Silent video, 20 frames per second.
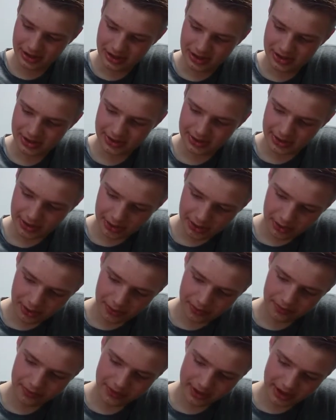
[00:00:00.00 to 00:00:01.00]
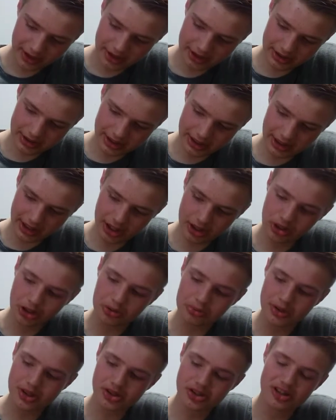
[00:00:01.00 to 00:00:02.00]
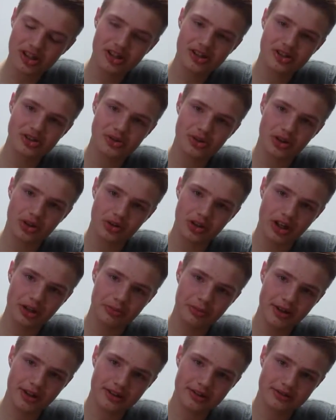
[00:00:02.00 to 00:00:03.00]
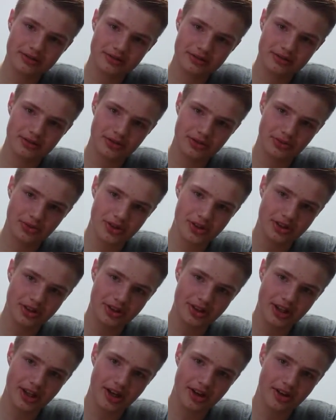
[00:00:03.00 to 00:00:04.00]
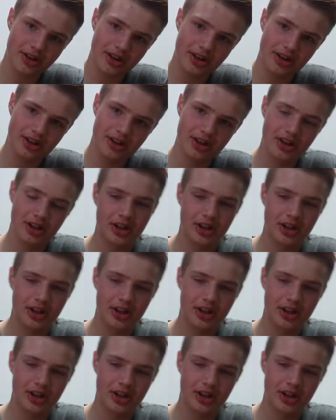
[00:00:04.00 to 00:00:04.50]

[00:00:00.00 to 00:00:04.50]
So then I normally change to a crankbait when they're in the area,